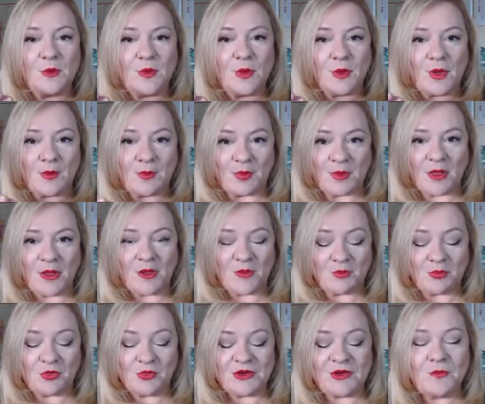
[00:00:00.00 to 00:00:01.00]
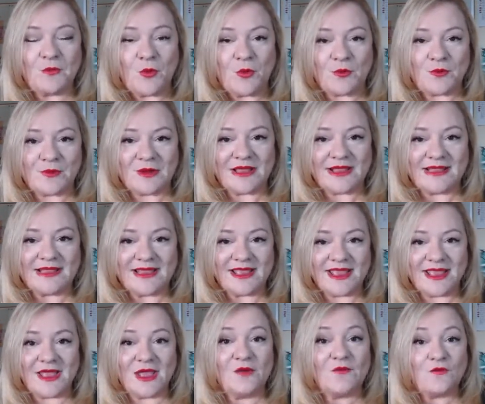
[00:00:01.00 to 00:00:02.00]
putting water in
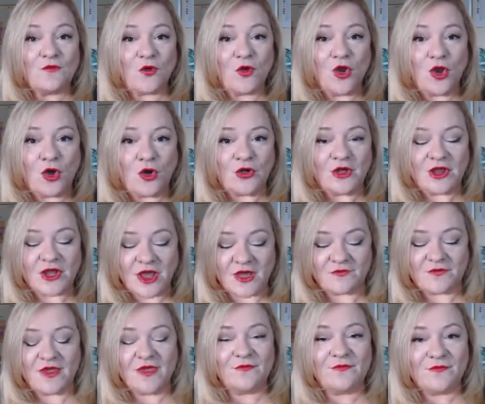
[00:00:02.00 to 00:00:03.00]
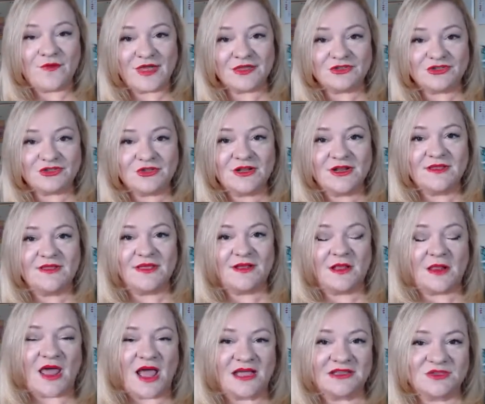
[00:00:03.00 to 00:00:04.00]
there for long enough, eventually the
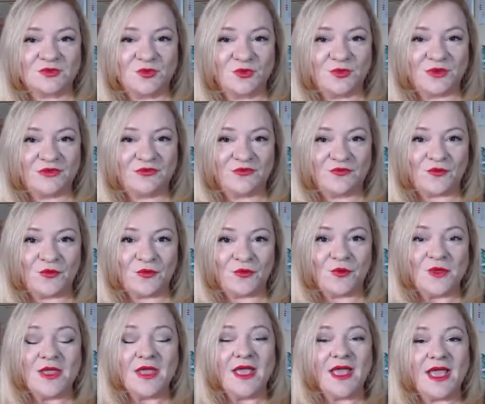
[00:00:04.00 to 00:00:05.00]
glass will be full.